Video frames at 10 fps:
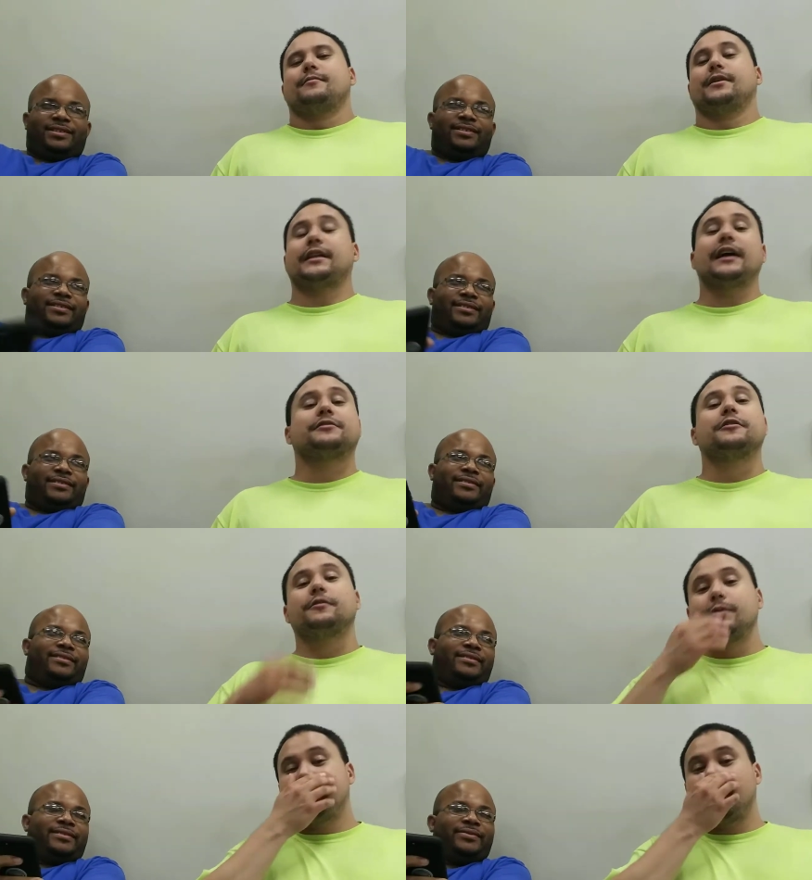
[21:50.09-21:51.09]
Speaker 1: But that's going to
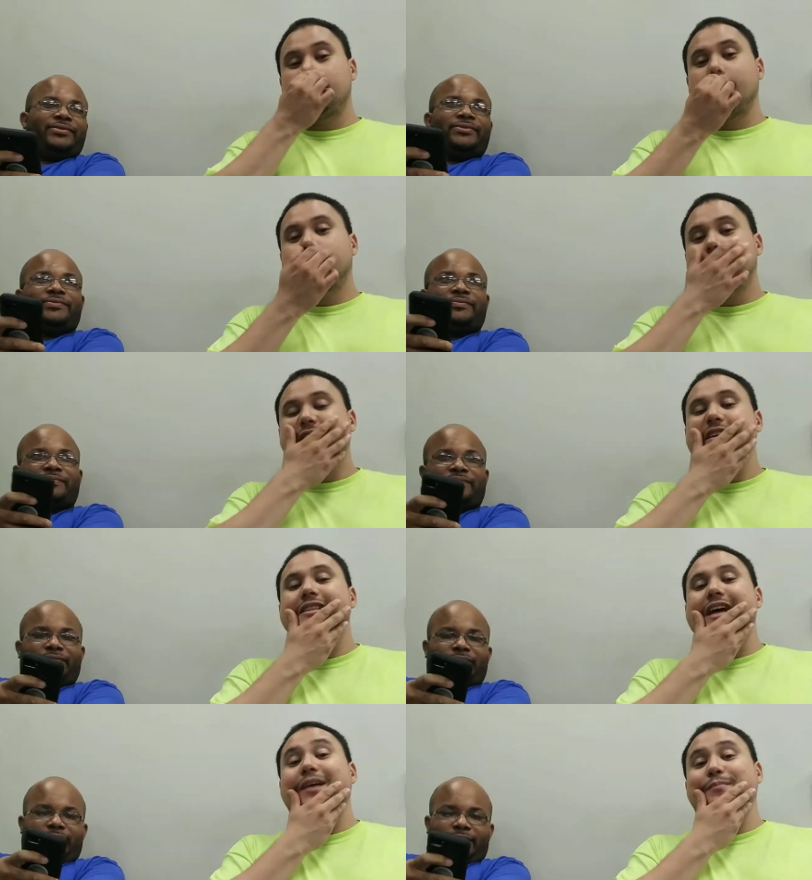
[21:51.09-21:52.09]
be fun, though, for see
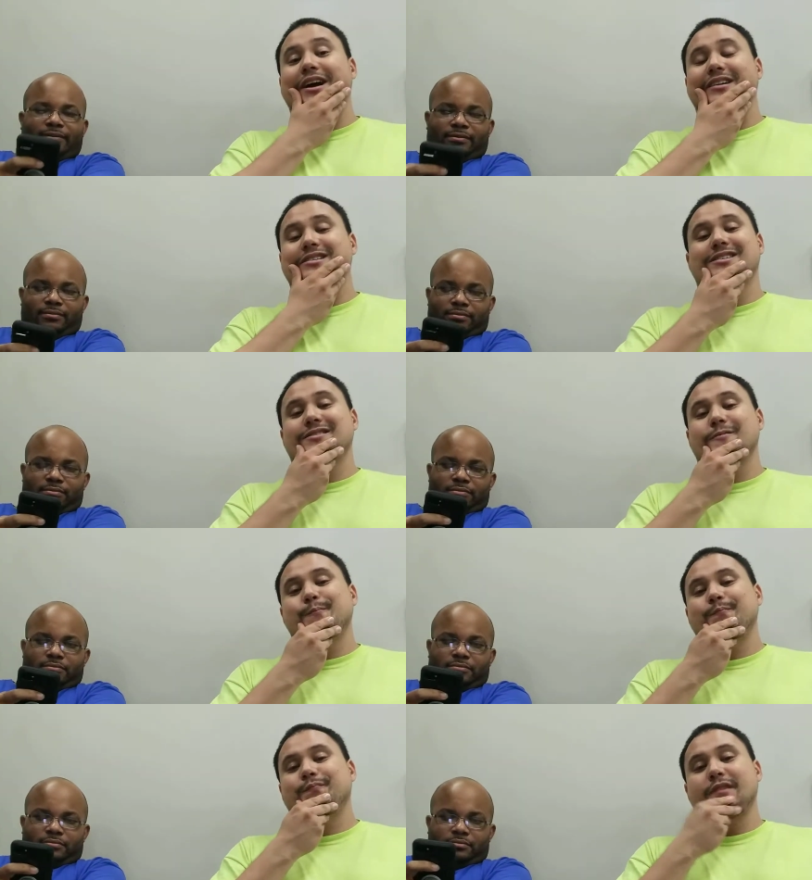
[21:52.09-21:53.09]
that match.
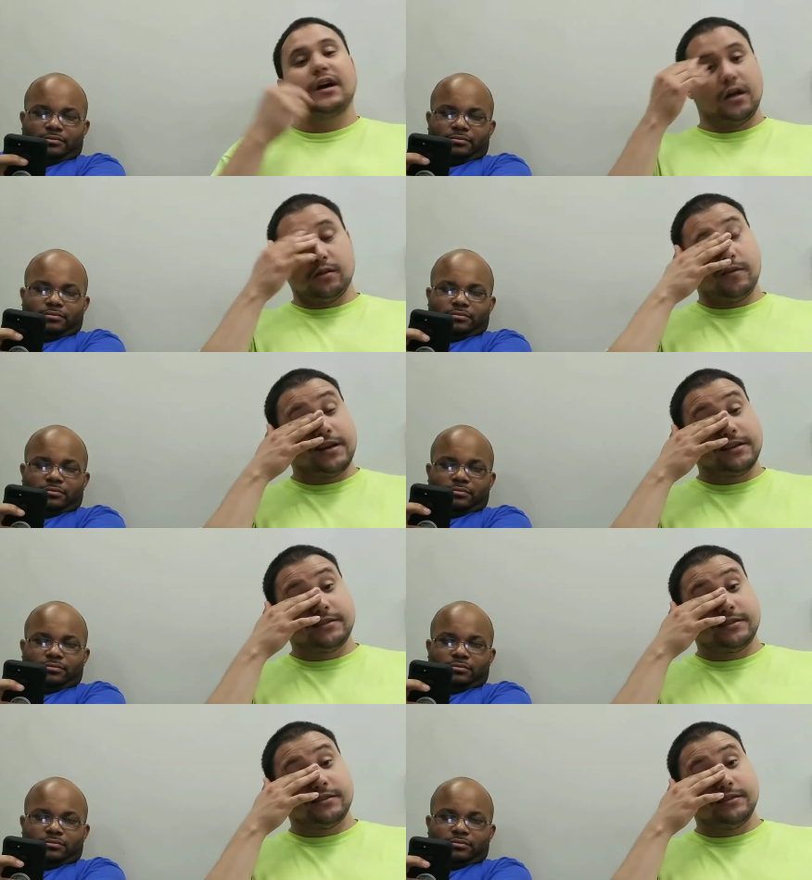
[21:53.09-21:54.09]

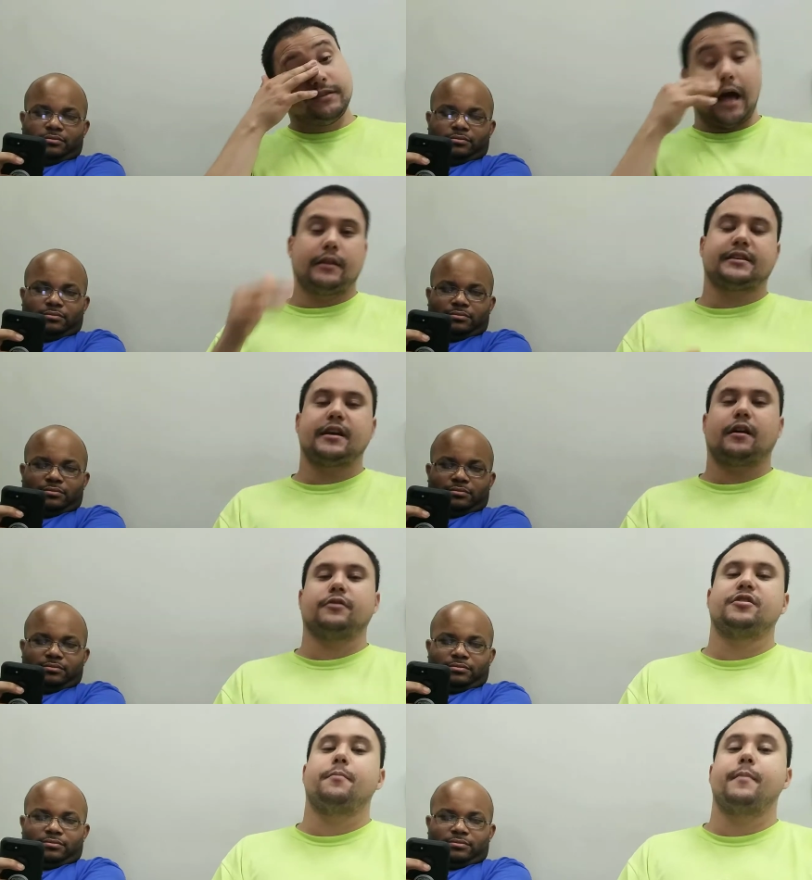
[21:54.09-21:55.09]
Otherwise, now let's get on
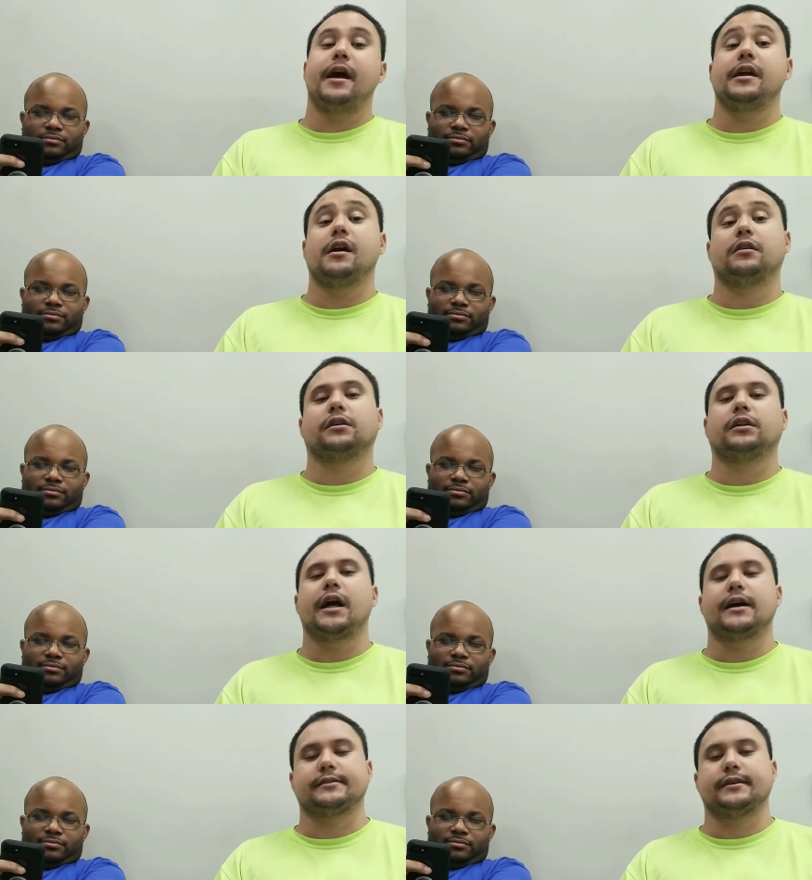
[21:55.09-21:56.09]
to the Mae Young
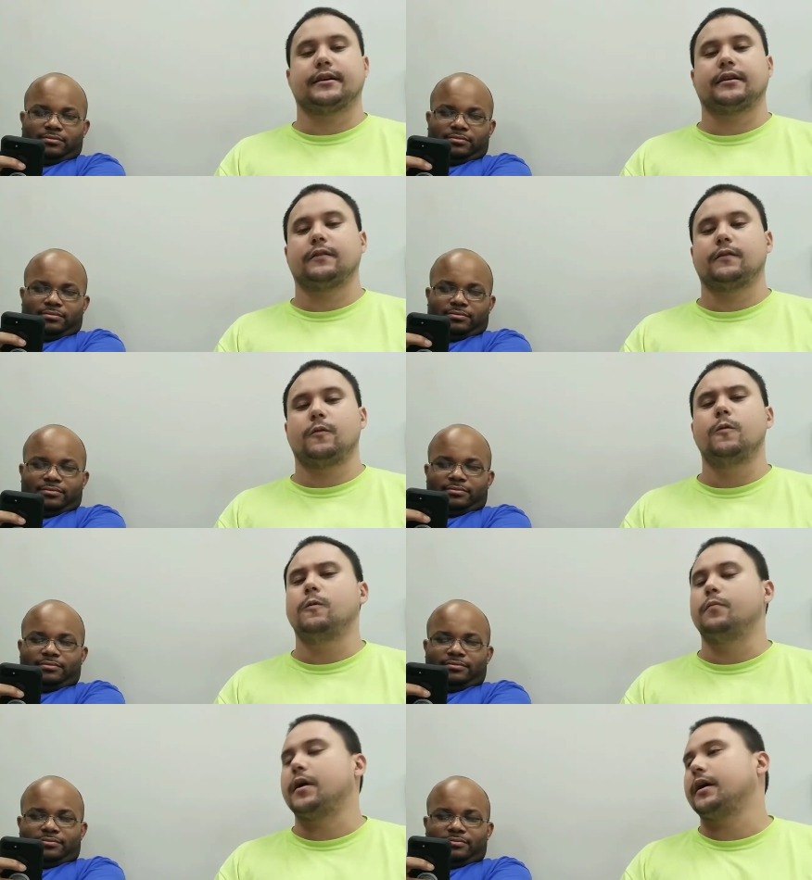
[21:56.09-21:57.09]
Classic.
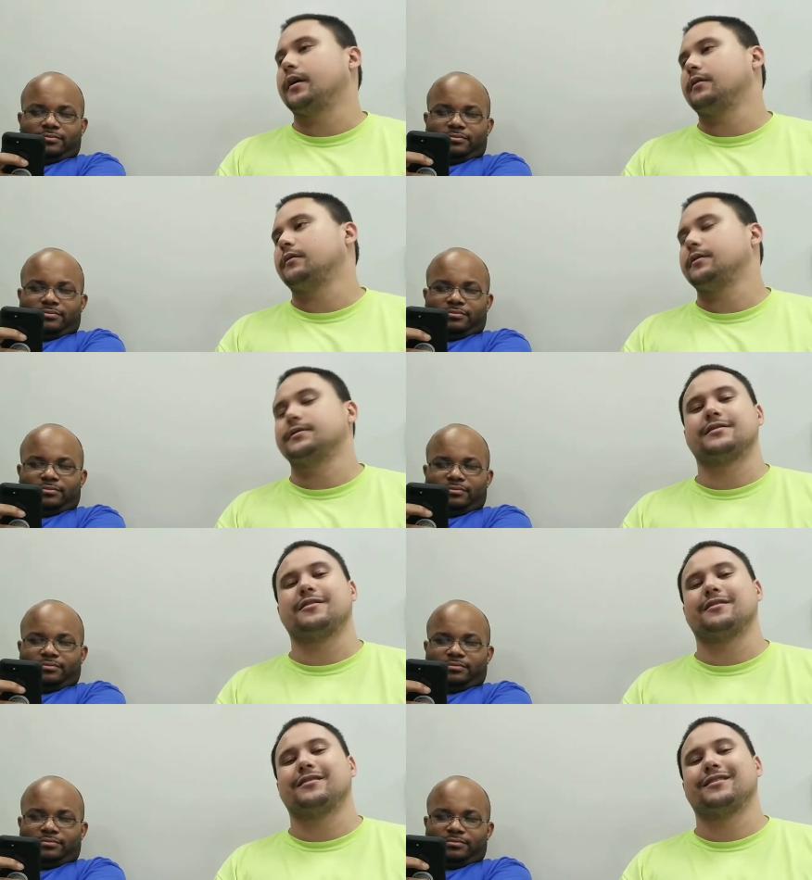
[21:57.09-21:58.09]
Ooh, man. This is
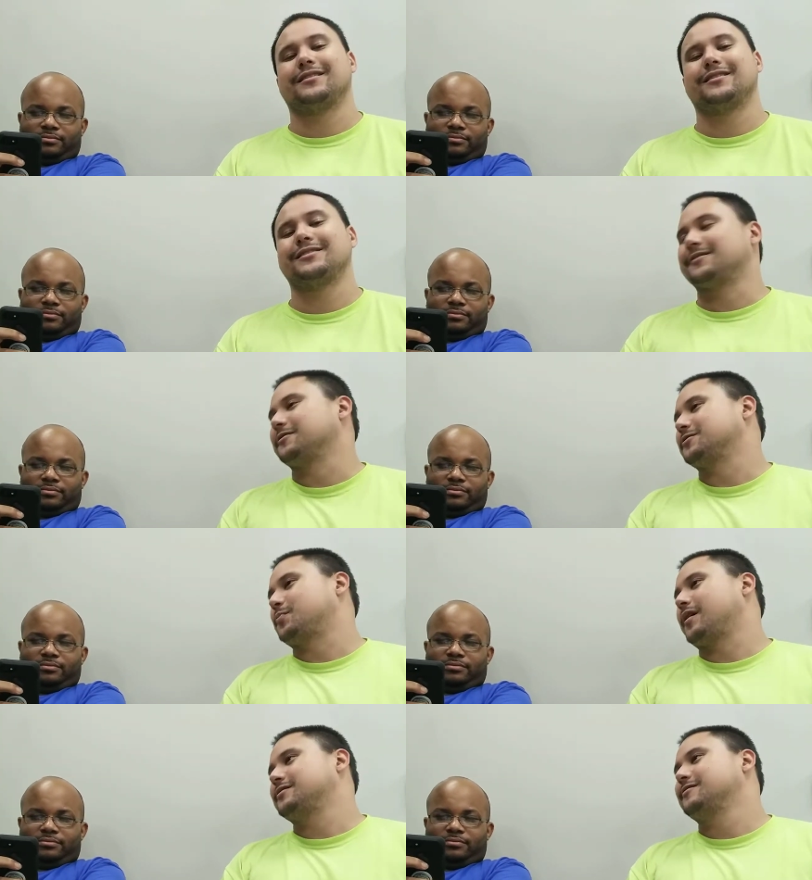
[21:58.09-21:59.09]
going to this is going to
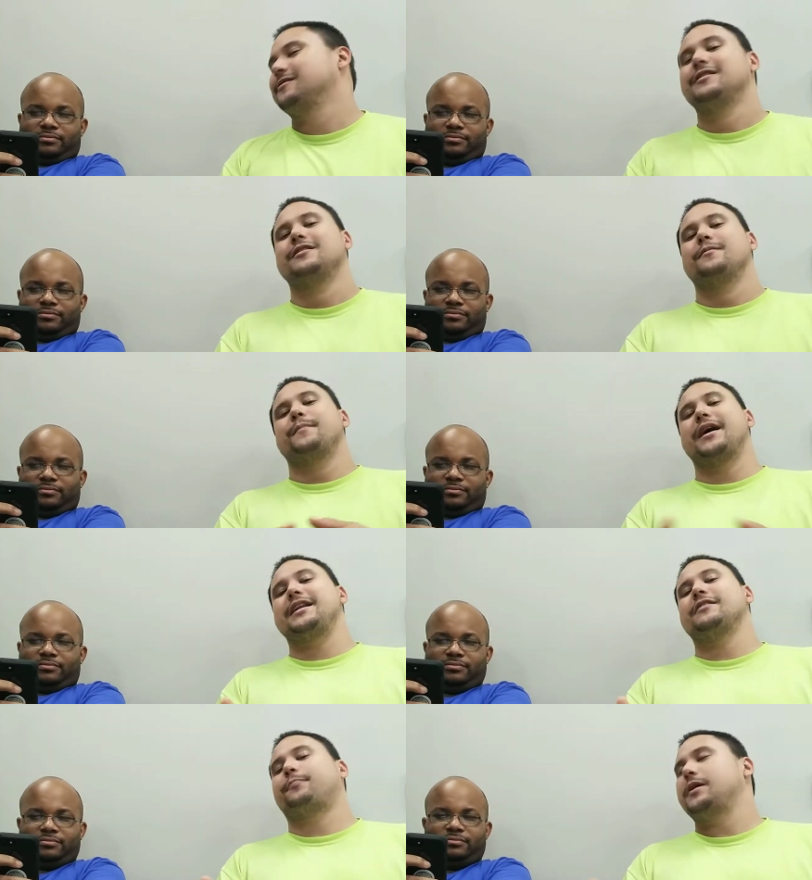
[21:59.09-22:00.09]
surprise you. Many of